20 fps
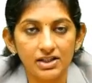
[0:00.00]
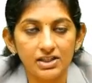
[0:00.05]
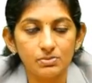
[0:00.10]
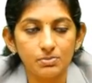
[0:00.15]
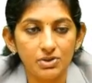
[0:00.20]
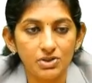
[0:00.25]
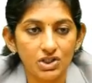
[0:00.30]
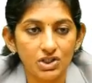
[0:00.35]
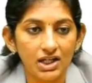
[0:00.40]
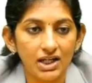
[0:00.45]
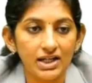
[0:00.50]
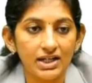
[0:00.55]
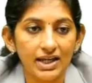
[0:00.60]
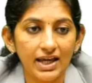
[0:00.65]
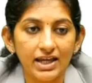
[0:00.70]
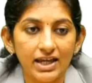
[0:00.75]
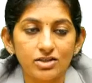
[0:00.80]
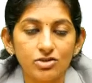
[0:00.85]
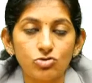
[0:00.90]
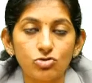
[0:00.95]
especially in
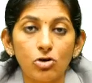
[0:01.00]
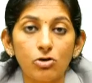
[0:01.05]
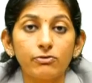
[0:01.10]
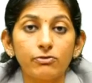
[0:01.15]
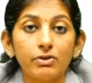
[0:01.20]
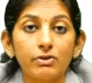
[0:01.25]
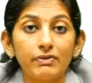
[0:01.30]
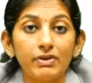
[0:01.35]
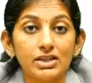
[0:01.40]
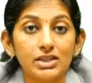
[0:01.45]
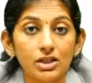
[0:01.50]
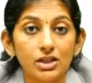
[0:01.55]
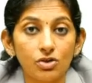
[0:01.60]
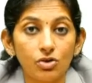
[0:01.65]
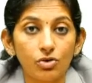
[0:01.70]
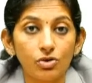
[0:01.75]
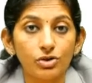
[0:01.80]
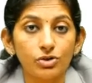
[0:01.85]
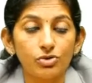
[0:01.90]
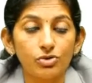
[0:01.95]
cases of
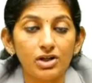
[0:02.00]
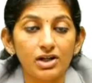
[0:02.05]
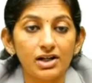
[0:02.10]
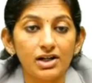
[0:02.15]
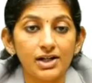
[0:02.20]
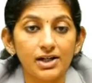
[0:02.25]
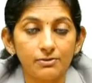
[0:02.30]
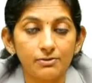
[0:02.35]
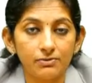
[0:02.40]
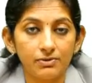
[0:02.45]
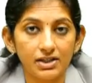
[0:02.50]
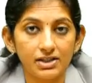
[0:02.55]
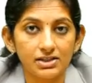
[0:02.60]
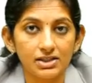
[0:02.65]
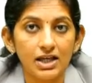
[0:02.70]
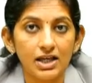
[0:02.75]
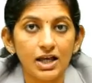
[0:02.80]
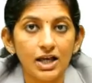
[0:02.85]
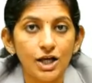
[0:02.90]
vesicoureteral reflux.